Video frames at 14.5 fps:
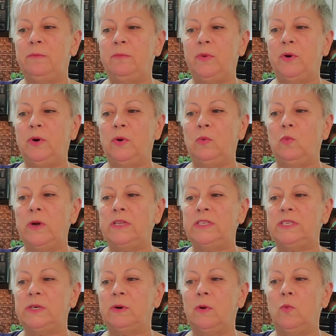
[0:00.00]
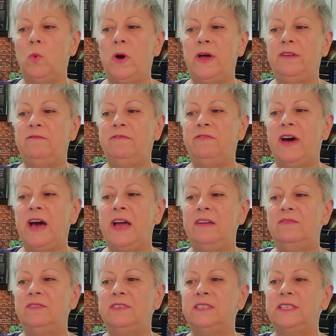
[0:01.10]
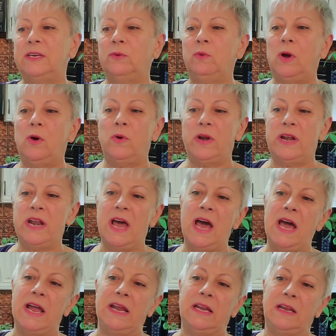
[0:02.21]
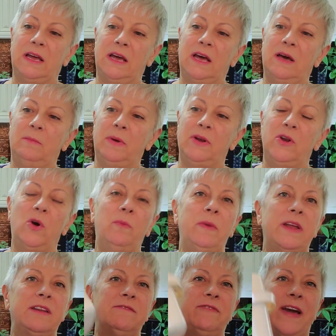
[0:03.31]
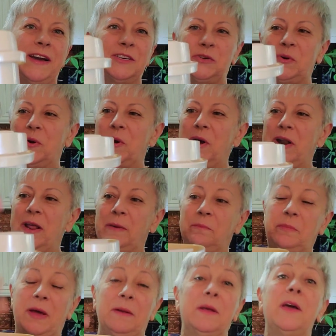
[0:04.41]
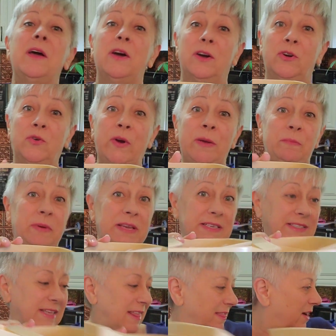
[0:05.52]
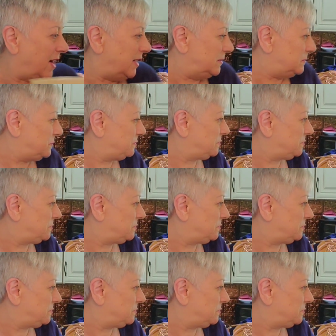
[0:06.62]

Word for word: number 101509, uh, but no manufacturer on it. But great piece, I thought.